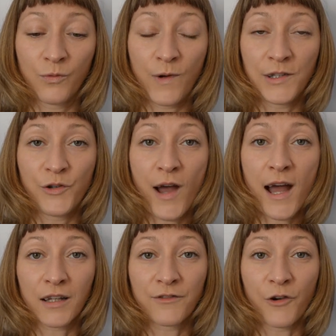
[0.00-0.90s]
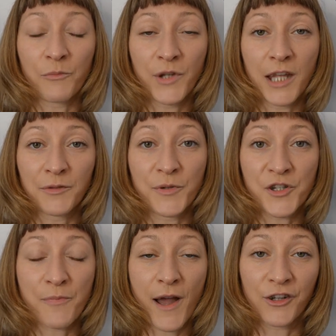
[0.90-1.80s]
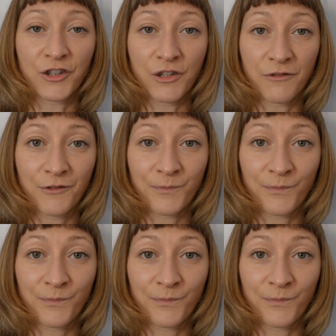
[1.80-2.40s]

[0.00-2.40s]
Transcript: when you act from that perspective.